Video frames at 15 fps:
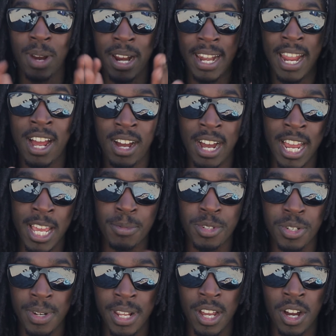right now I am
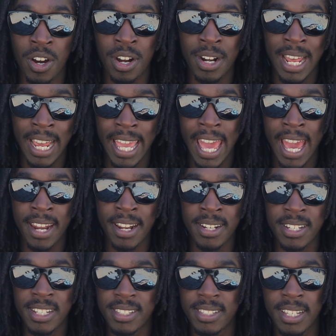shooting on a
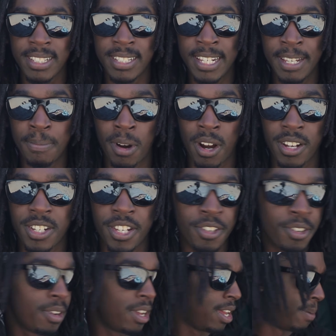Canon 6D Mark
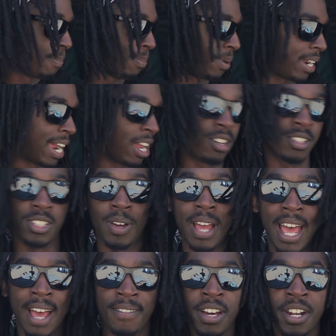II, but I also
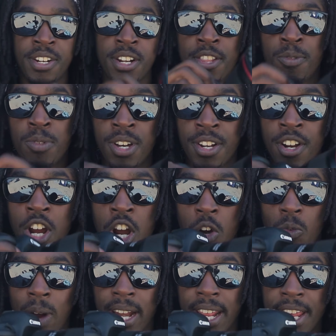have another one right